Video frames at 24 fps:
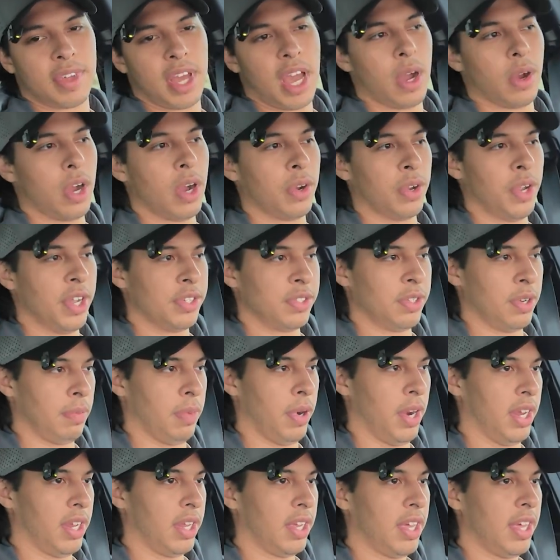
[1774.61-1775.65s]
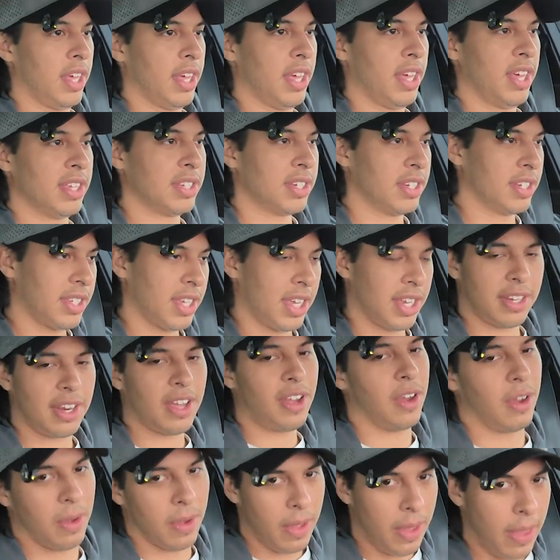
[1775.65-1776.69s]
I'll cut you a break. It's just like,
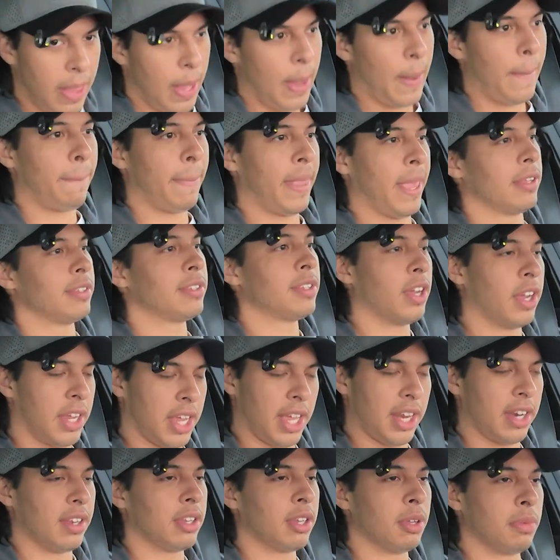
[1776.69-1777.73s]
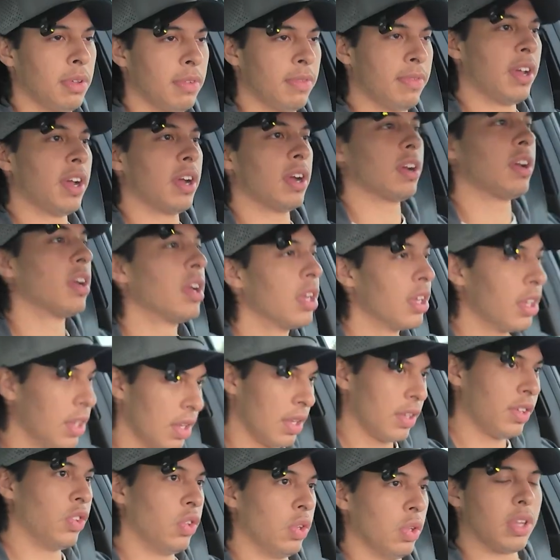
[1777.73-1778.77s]
no. Now, again, to be fair,
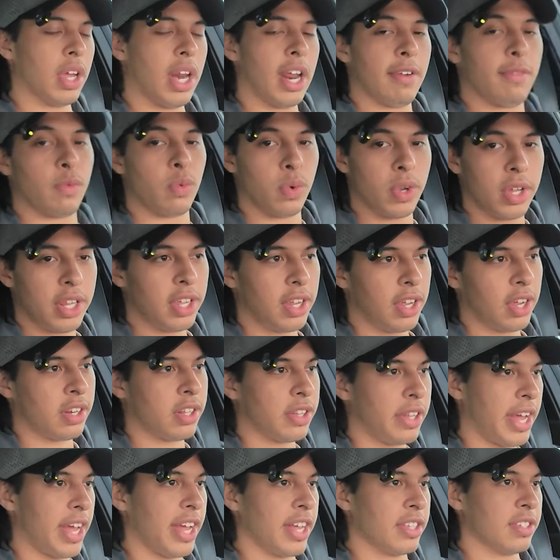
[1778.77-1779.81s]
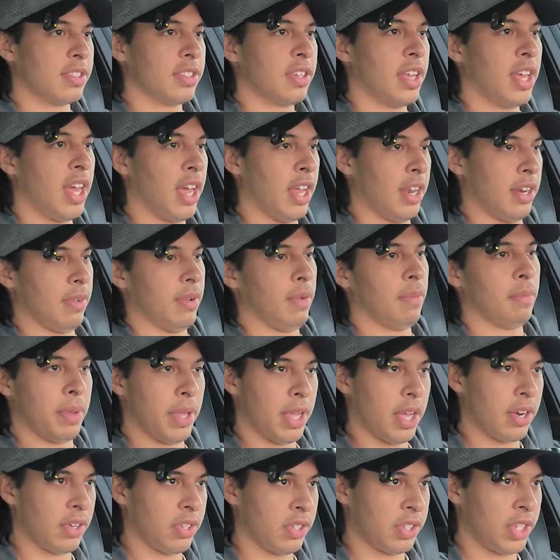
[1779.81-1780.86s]
you can have really good clients and
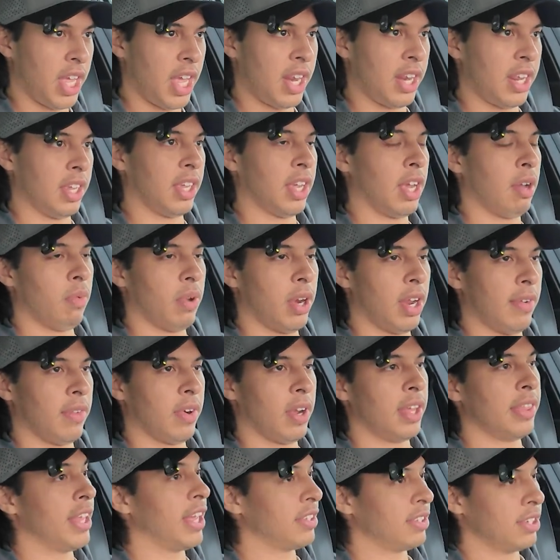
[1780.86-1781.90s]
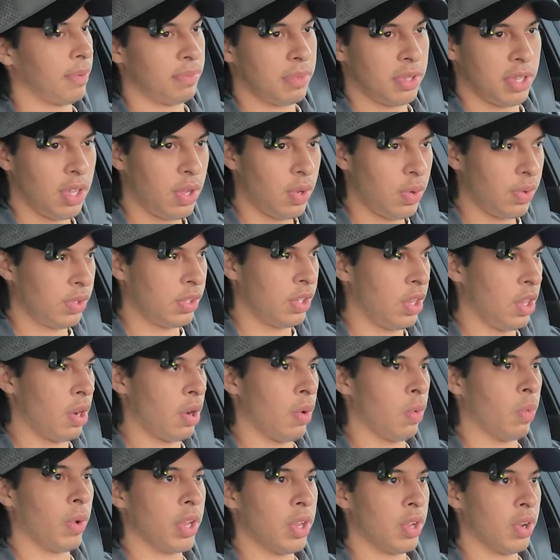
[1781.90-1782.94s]
be understanding and whatever, and that's up to you
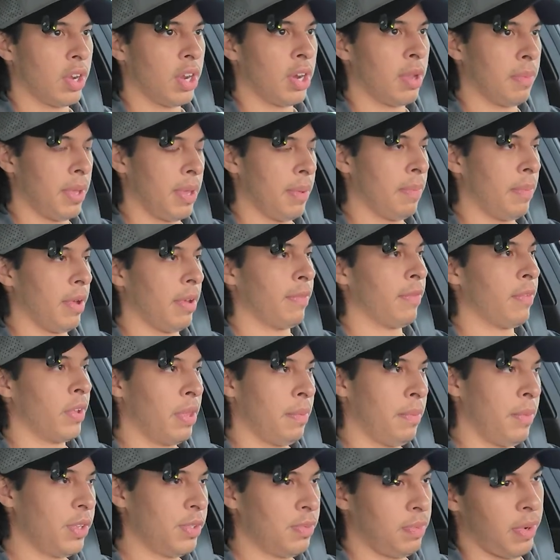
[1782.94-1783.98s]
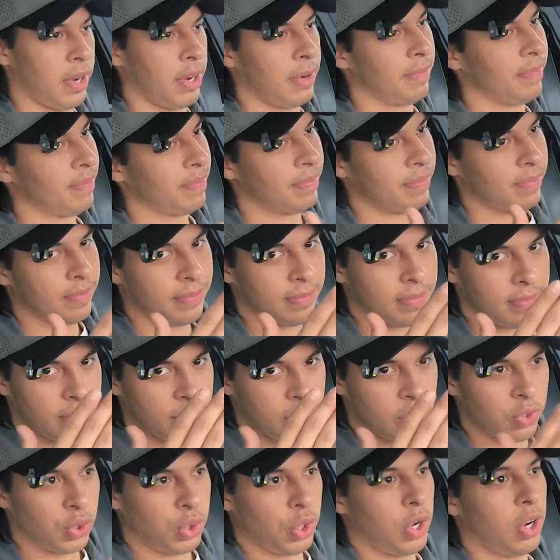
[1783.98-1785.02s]
to when you're going to be. But for the most part,
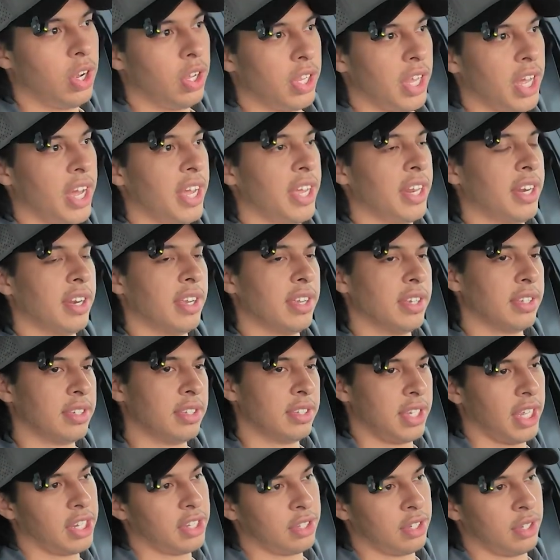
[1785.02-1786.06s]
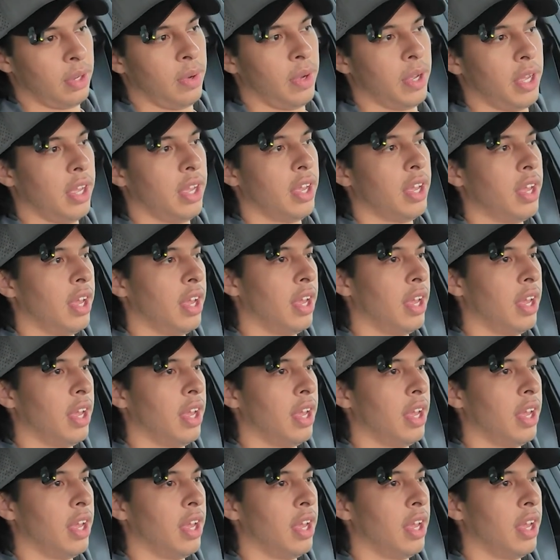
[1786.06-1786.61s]
draw a line, stick to it.